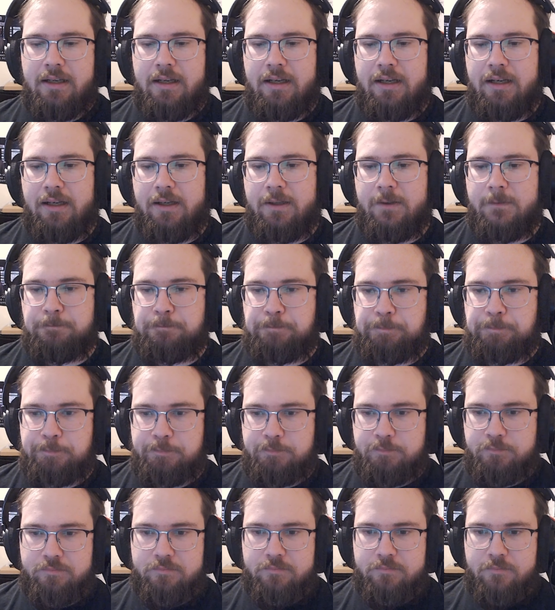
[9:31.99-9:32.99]
And
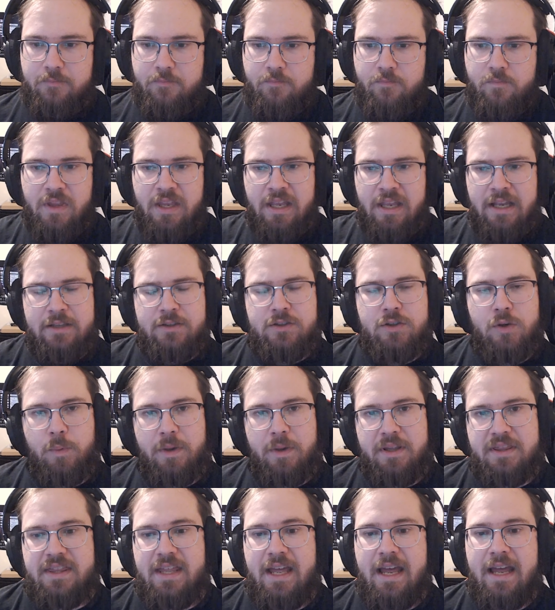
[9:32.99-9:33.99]
so
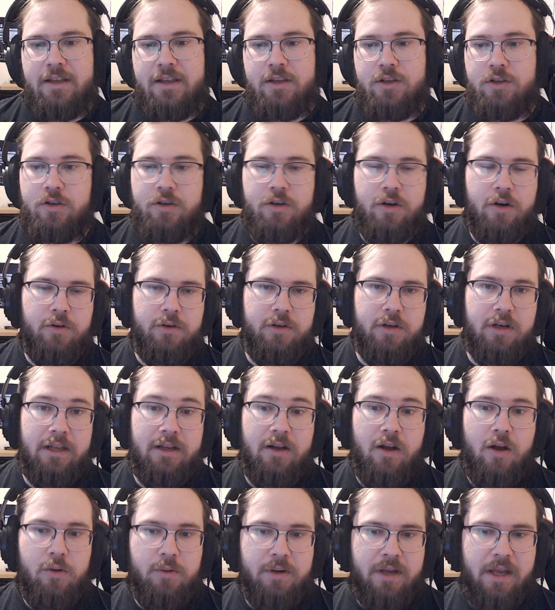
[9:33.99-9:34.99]
with that, you're
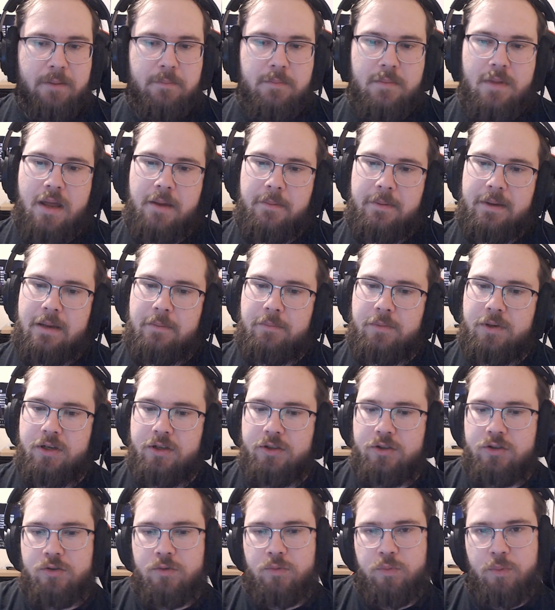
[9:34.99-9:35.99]
like, okay, maybe I'm going
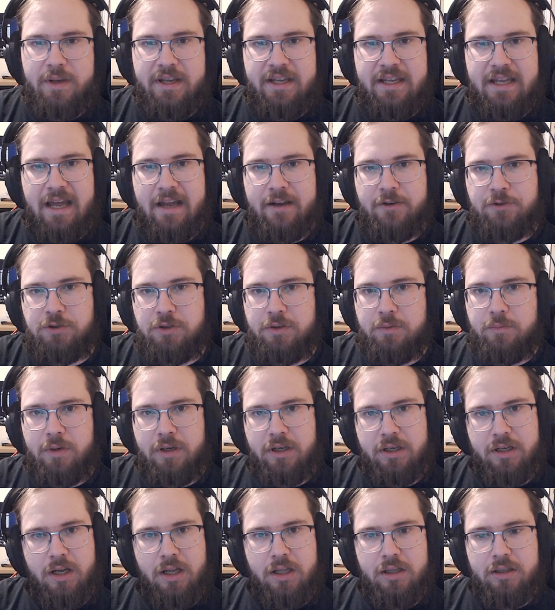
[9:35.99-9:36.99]
to tweak actually
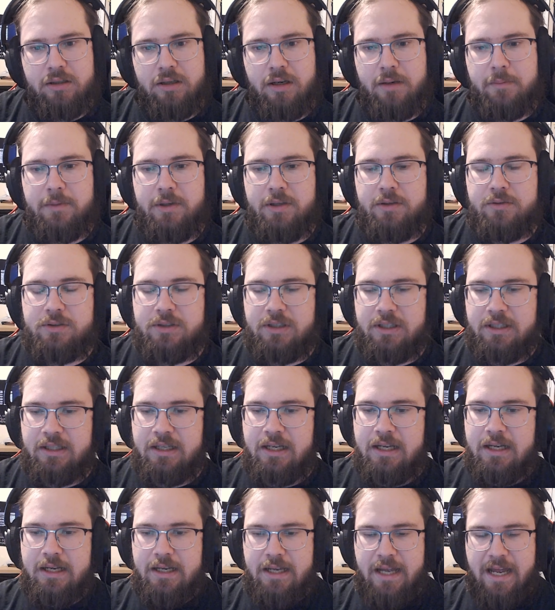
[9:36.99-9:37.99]
what color I'm using
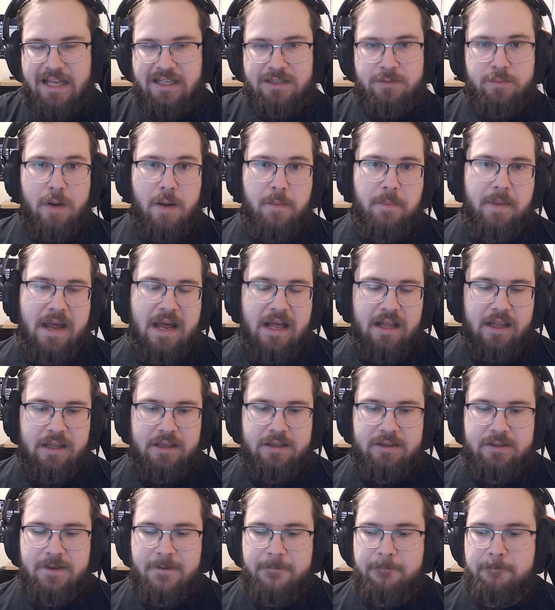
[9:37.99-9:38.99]
as my
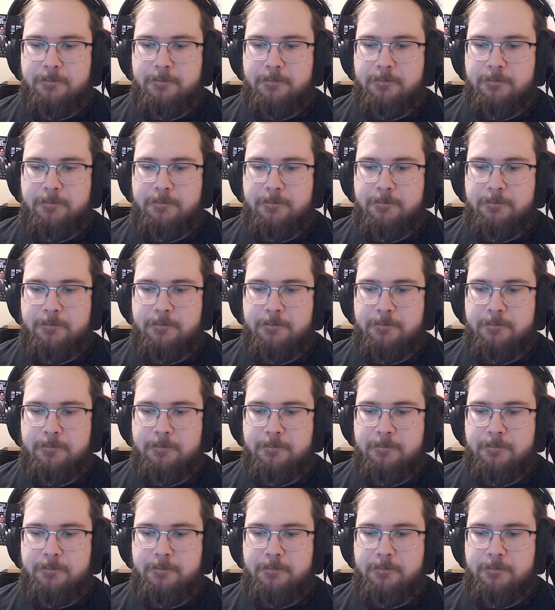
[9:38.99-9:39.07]
palette.